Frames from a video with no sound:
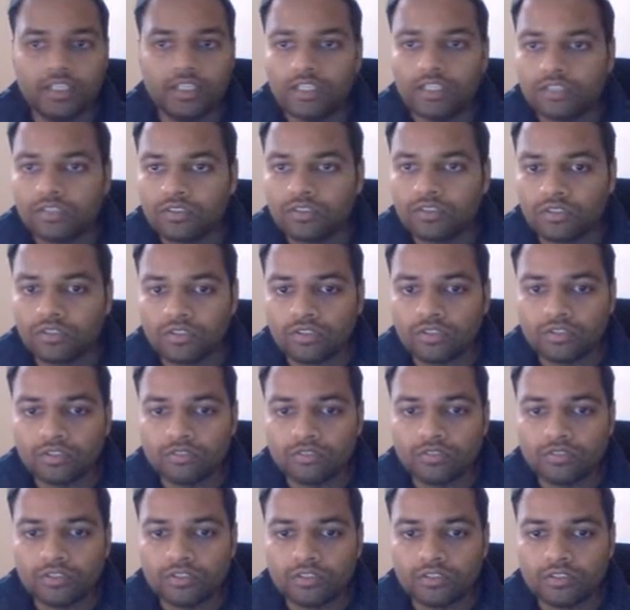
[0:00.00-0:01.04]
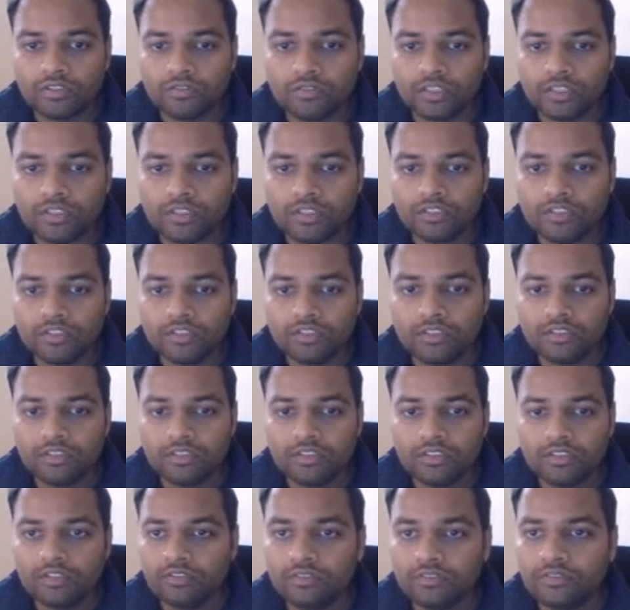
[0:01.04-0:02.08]
So footer 1,
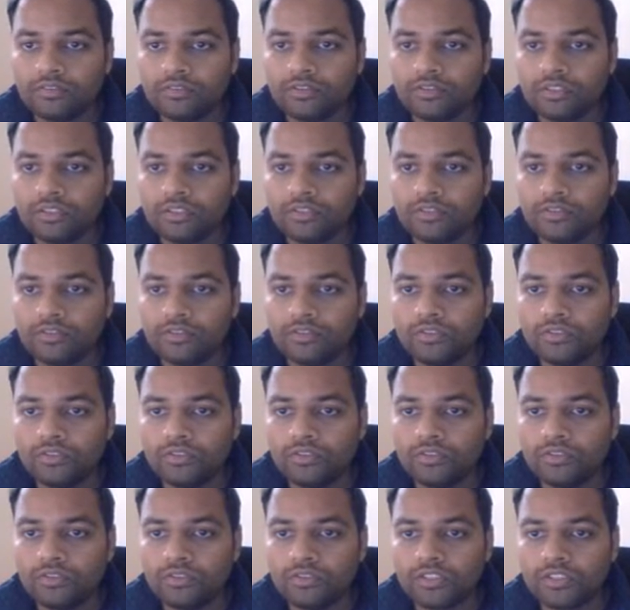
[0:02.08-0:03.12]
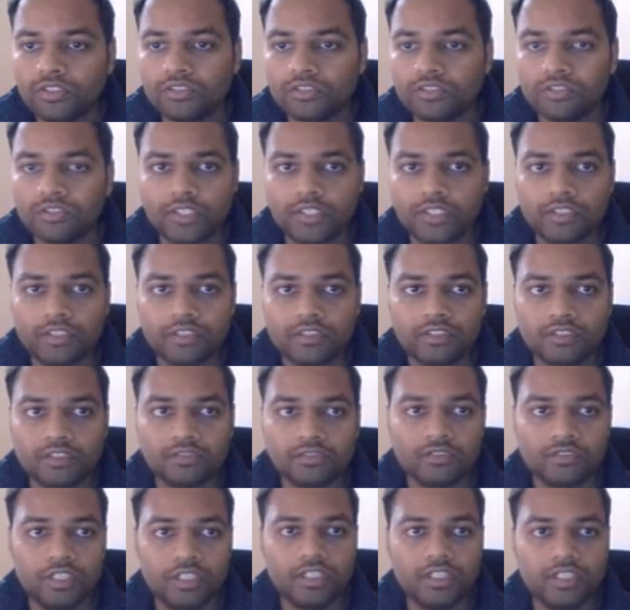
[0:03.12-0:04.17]
footer 2, footer 3,
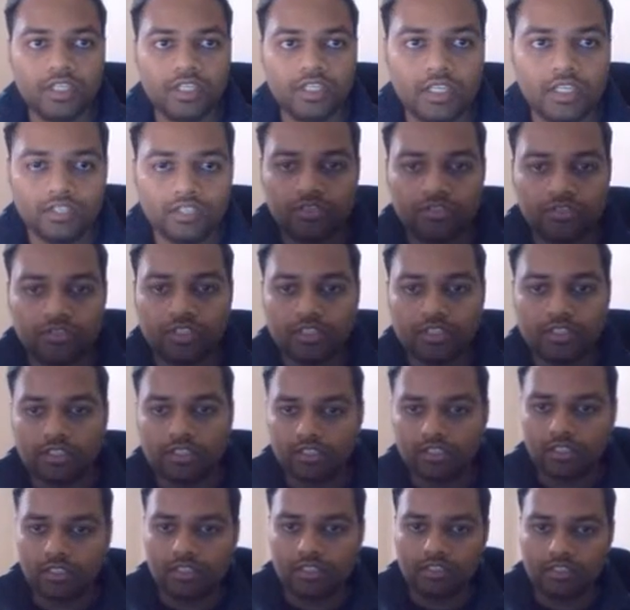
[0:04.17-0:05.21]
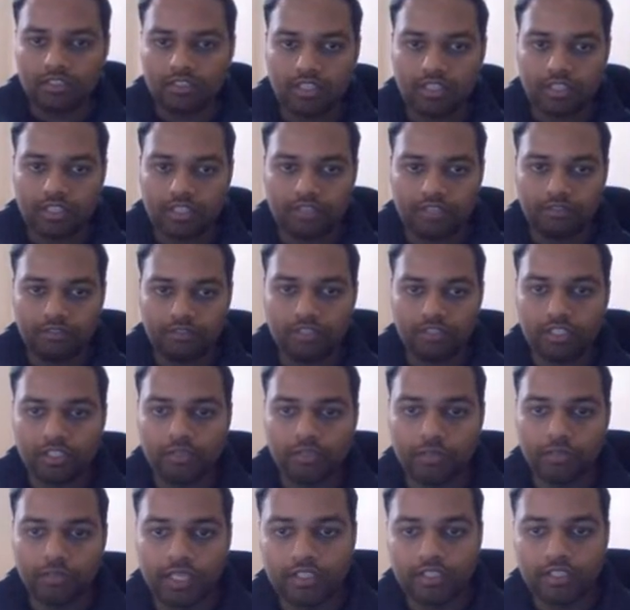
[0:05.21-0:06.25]
right? So these are the things that will
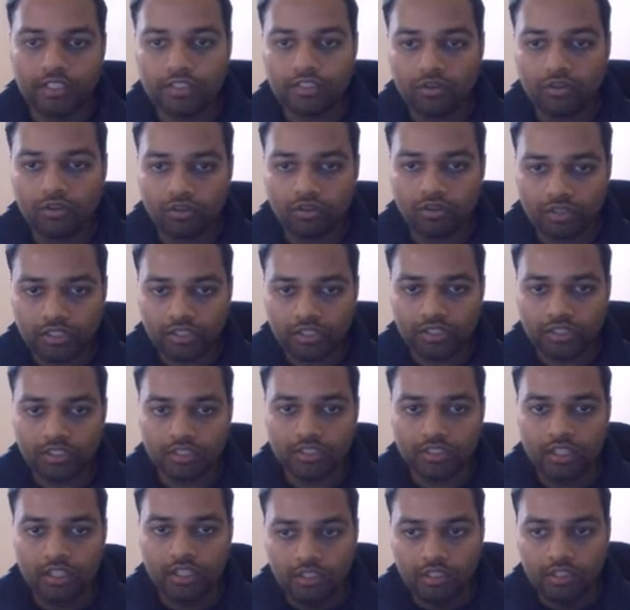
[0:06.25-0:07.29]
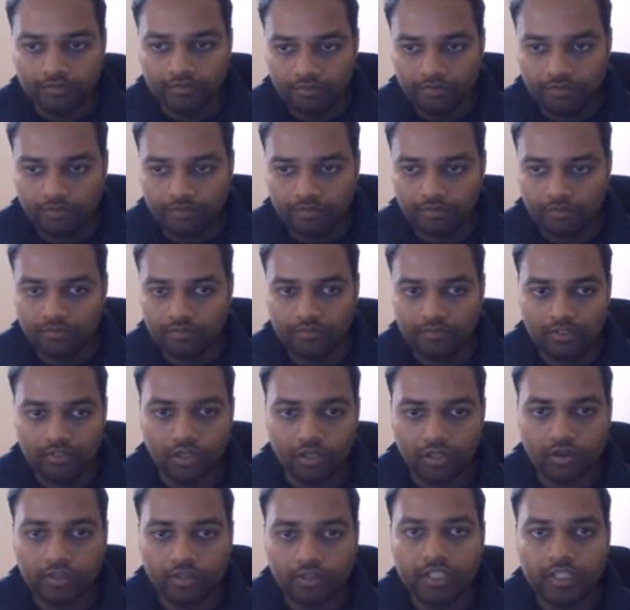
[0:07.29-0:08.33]
remain constant
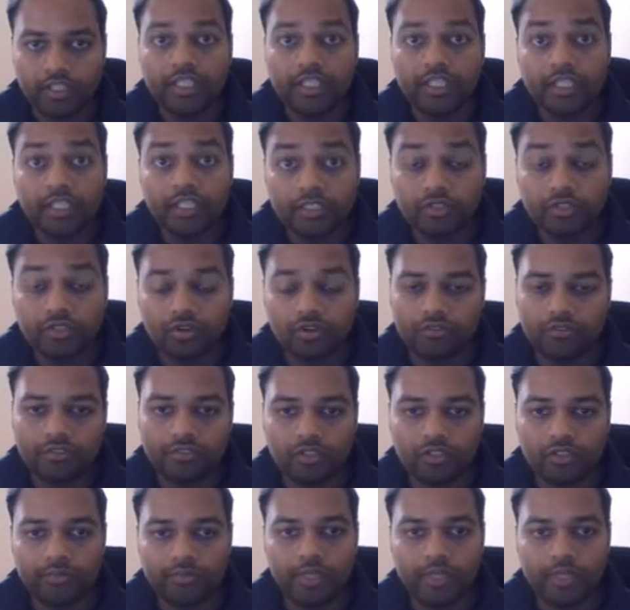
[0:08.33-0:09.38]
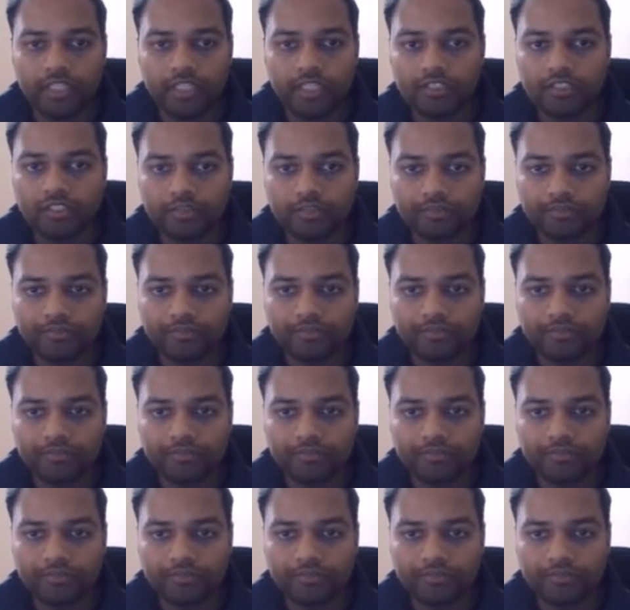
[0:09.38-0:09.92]
on each of your page.